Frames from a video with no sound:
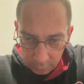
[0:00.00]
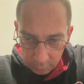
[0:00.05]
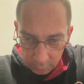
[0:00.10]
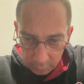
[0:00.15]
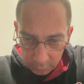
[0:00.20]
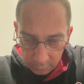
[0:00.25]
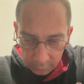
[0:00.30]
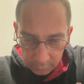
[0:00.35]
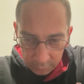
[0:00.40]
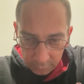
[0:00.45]

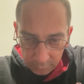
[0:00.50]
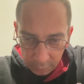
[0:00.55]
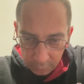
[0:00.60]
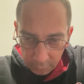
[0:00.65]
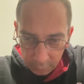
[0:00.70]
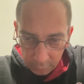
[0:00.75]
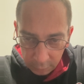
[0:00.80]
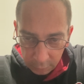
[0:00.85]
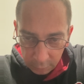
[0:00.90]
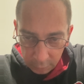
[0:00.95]
Because
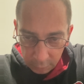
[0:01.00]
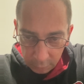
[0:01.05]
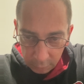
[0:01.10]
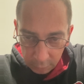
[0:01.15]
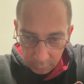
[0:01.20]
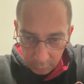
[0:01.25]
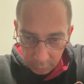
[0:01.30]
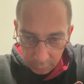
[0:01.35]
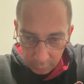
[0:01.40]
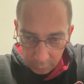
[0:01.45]

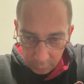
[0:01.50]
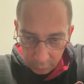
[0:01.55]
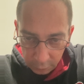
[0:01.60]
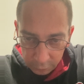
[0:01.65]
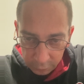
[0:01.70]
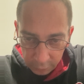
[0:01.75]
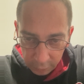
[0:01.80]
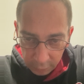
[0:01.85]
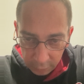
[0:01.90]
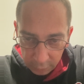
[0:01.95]
he'll
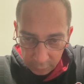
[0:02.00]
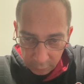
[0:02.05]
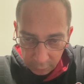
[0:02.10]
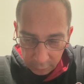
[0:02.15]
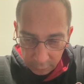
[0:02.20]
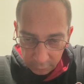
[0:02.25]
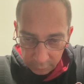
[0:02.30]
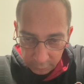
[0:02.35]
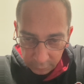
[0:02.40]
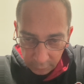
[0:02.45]
shed a tear in
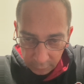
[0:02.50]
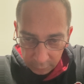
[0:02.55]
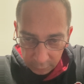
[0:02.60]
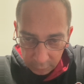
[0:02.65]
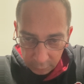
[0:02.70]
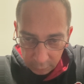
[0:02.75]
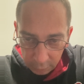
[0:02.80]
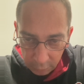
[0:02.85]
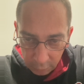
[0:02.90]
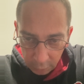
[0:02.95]
a
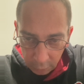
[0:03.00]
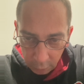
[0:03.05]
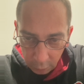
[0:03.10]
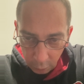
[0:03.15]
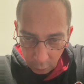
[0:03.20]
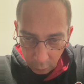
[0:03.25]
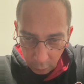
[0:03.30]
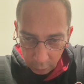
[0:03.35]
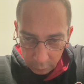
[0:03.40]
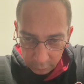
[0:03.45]
second
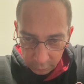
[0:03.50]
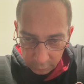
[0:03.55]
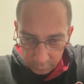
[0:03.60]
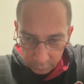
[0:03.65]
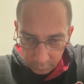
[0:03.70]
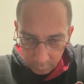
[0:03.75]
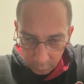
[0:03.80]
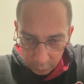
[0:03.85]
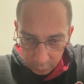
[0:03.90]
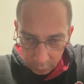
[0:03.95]
watching
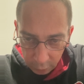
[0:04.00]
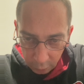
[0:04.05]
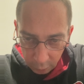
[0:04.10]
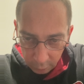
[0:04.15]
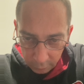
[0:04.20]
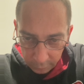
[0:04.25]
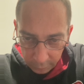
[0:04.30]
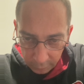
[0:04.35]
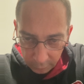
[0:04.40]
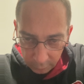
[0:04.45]
someone go
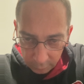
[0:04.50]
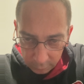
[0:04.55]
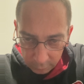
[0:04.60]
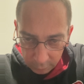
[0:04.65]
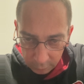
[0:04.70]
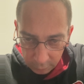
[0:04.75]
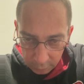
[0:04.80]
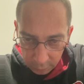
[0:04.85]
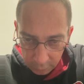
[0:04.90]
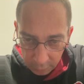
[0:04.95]
without,
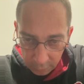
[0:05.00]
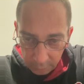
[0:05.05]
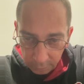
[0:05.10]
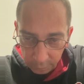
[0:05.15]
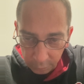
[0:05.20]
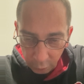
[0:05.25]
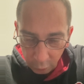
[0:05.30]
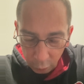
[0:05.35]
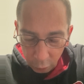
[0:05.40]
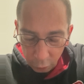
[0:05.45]
if
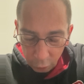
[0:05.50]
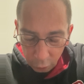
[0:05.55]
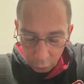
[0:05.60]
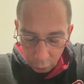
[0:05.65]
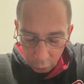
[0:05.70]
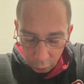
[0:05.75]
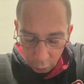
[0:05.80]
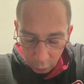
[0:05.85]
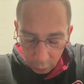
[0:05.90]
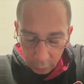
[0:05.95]
they're
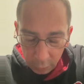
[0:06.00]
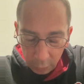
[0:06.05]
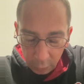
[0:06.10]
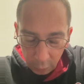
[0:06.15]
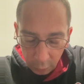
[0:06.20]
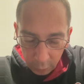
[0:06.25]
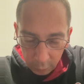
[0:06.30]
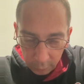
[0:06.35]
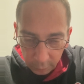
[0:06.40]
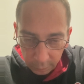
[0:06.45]
truly
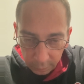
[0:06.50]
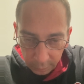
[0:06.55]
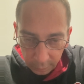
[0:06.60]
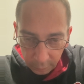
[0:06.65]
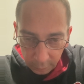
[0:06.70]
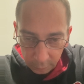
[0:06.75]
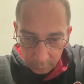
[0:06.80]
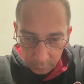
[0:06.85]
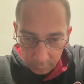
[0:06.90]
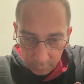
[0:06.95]
going
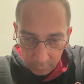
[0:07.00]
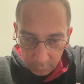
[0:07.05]
without.